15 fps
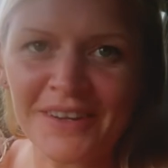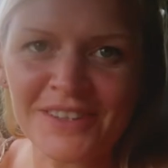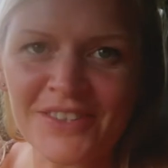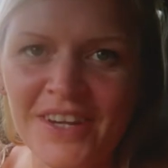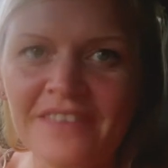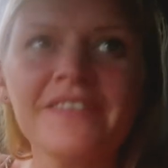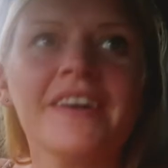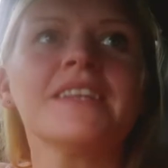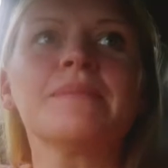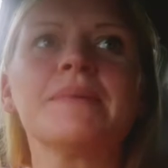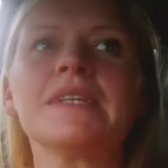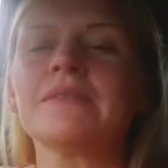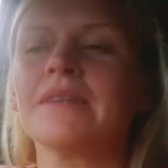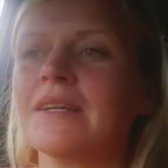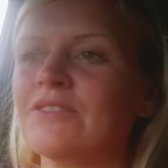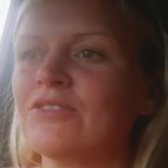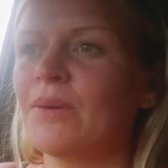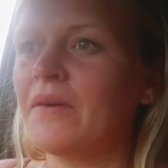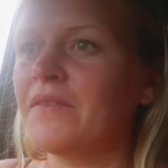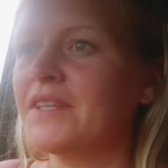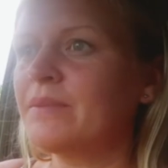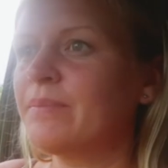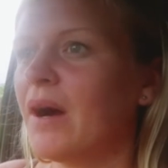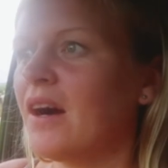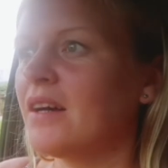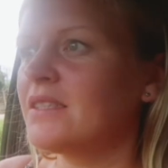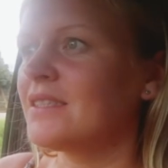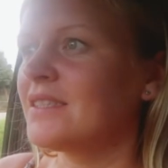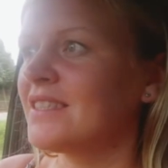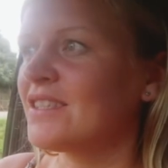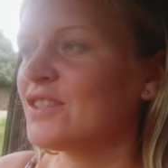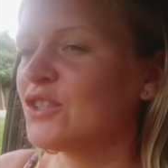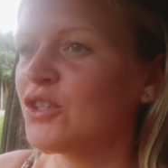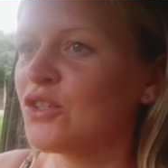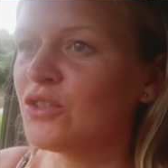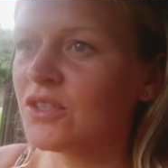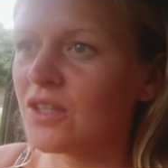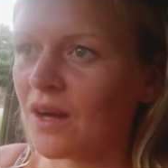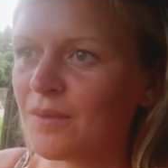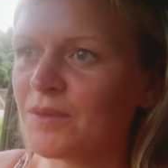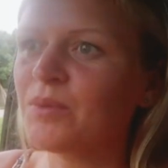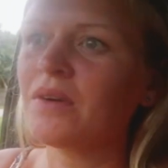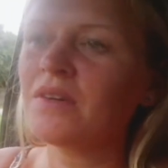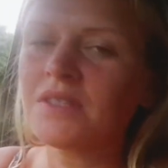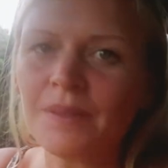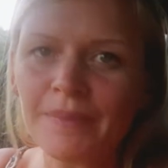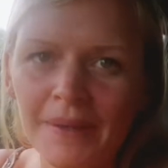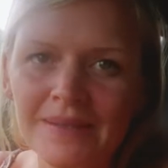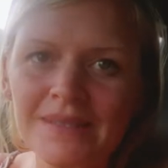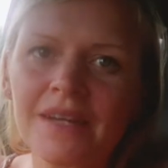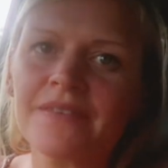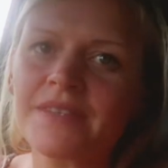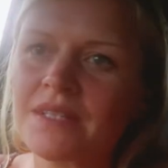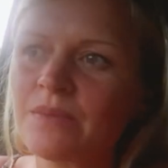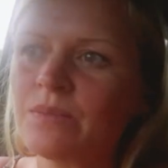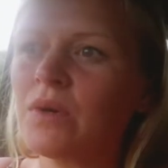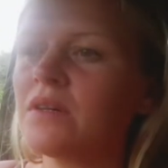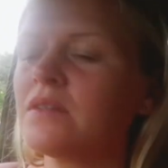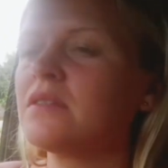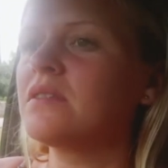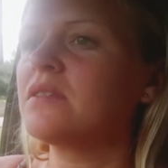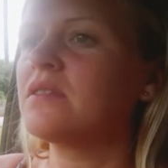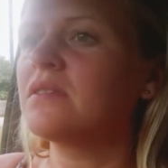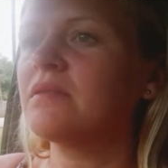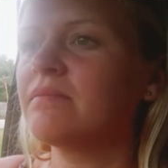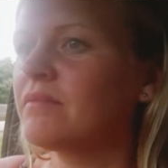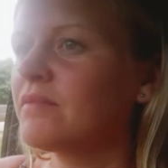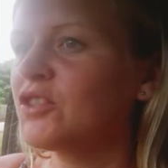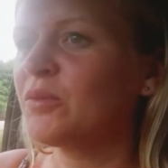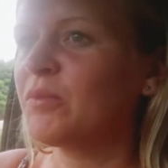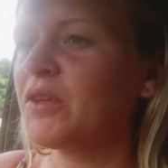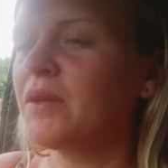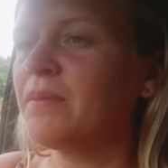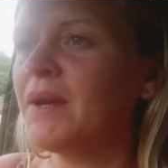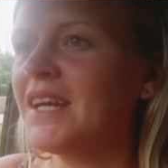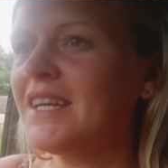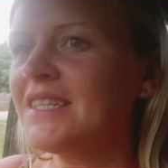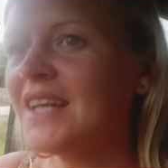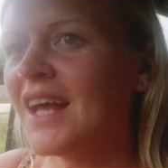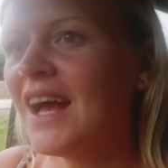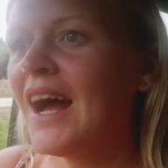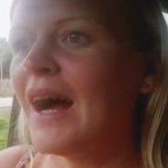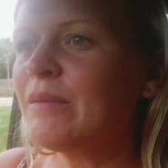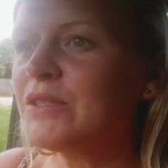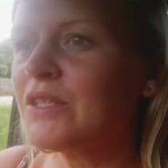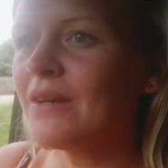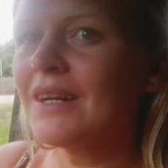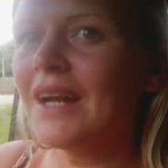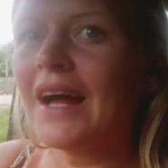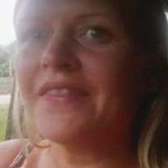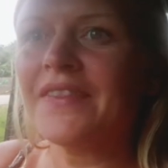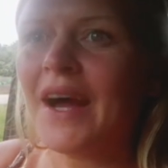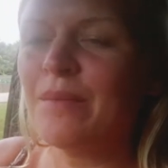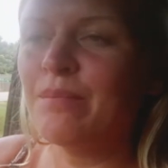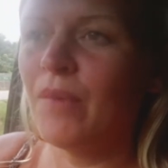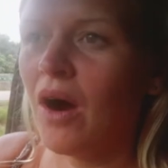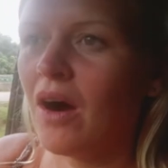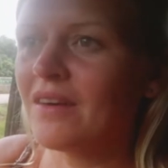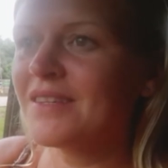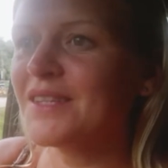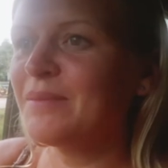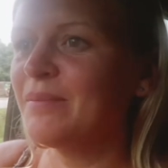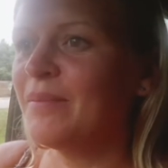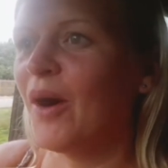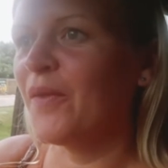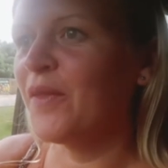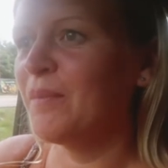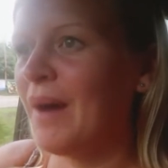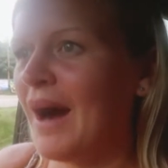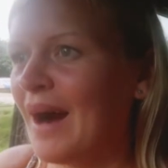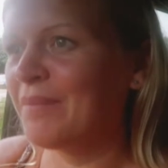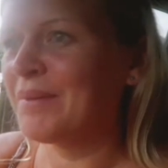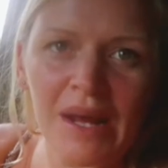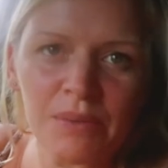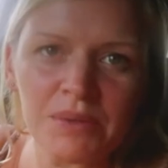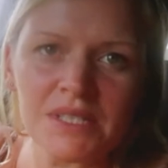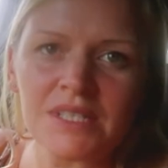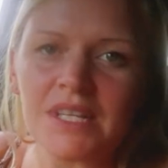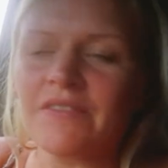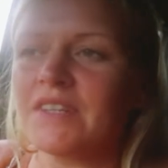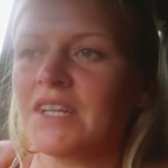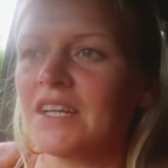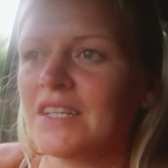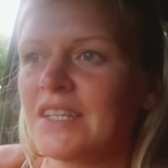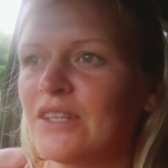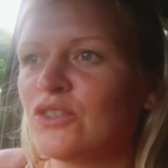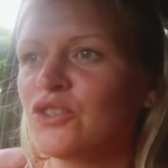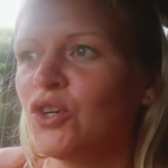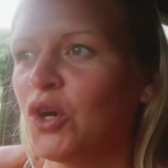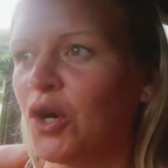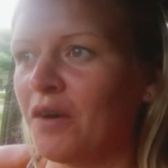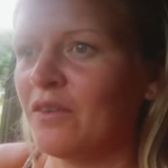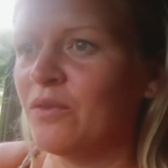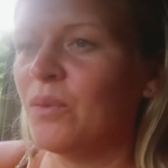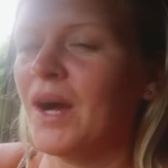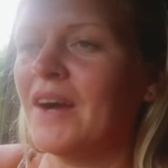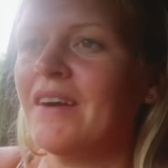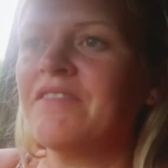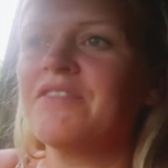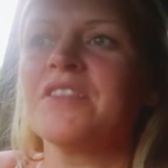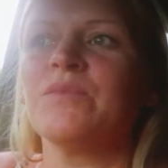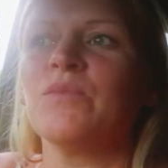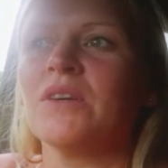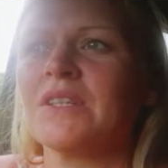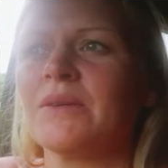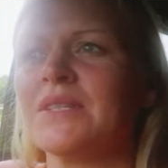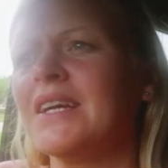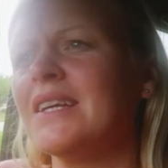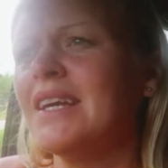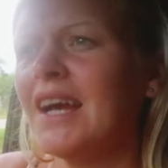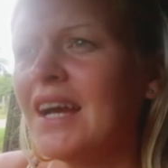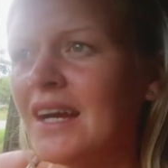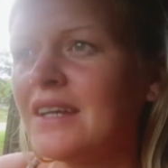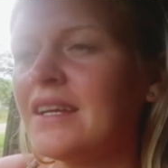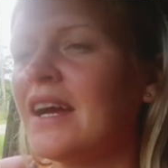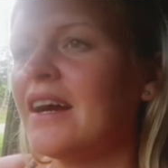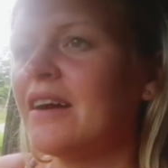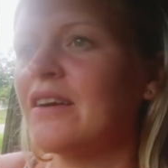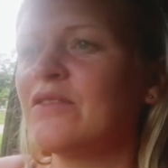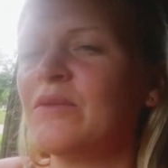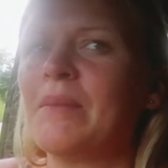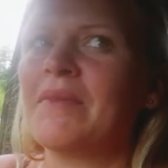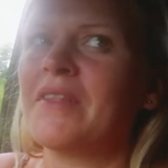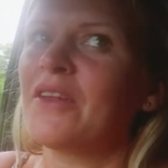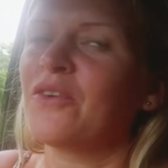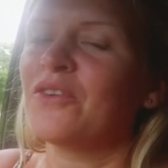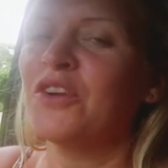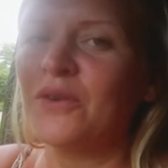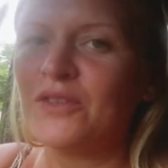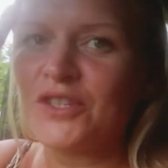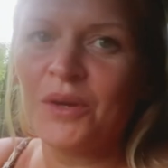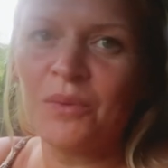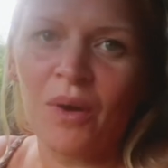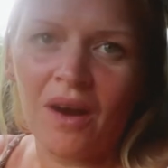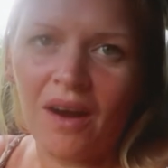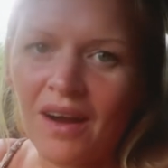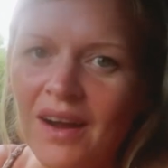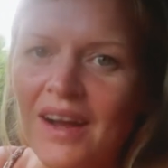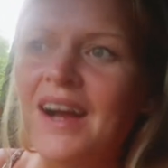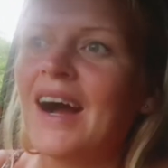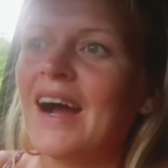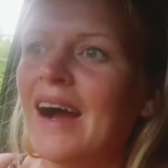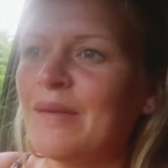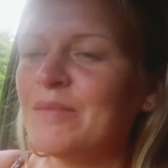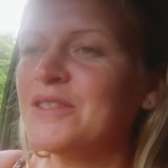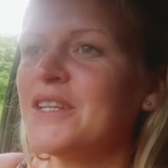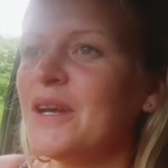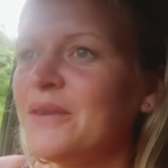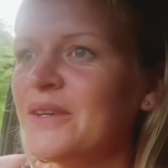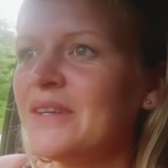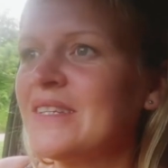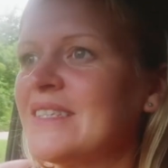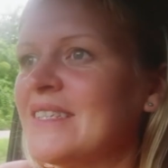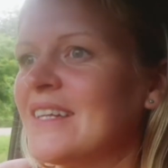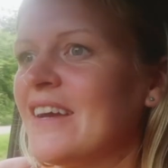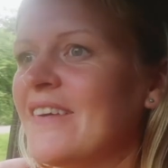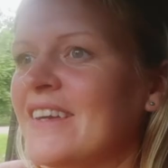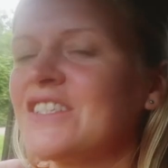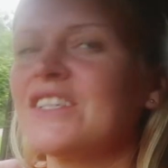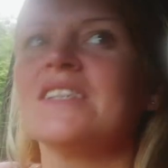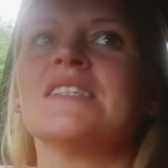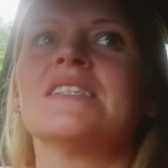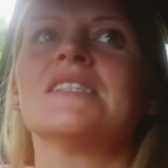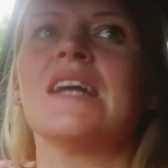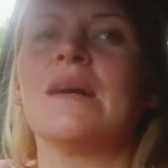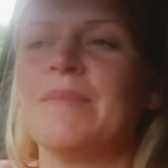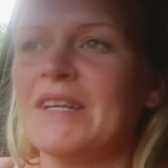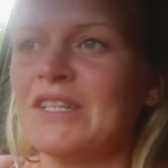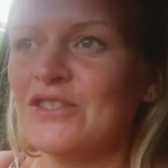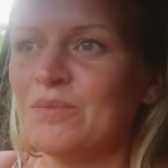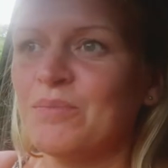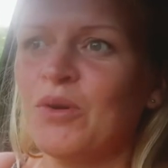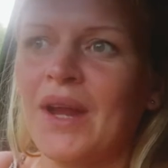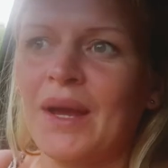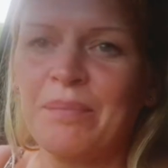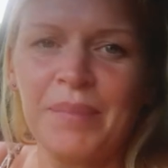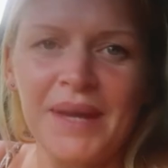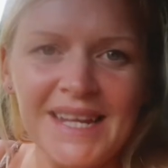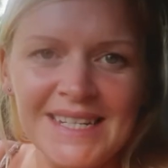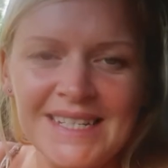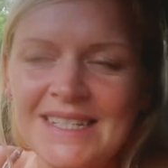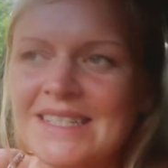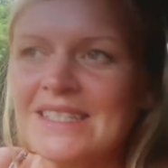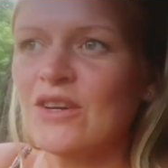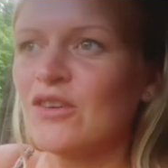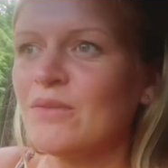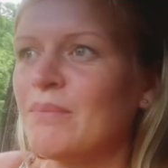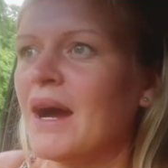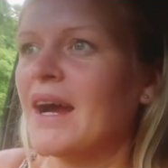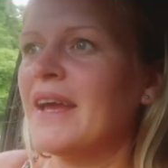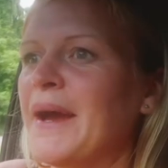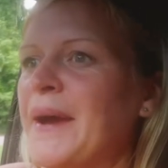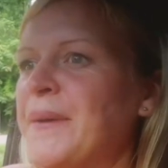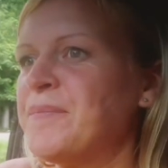I've got to try and find the place where I drop off these parcels. There's two stops. One's the post office and one's some other place. I'm so glad that I marked them on the map, and I was given like a little tour of where everything was. I was like, yeah, yeah, I can remember. Then I thought, no, do you know what? I'm so used to the directions. I best just put like pins on my